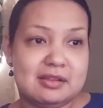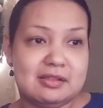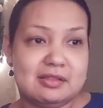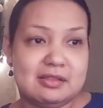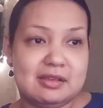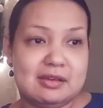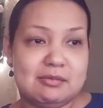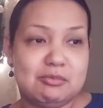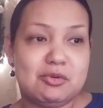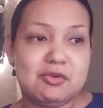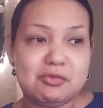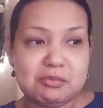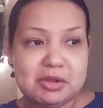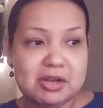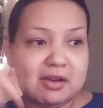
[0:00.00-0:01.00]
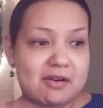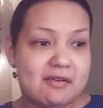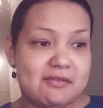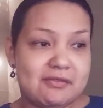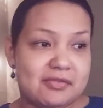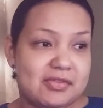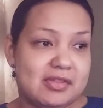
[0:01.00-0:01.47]
the movement
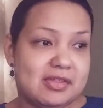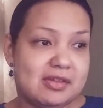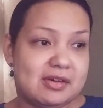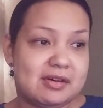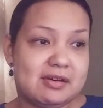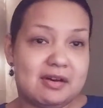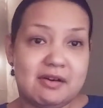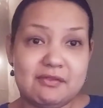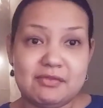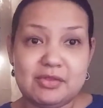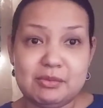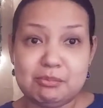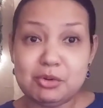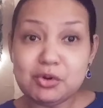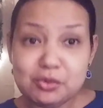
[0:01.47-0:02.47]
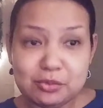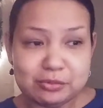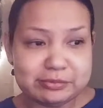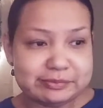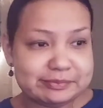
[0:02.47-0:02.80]
of the moon.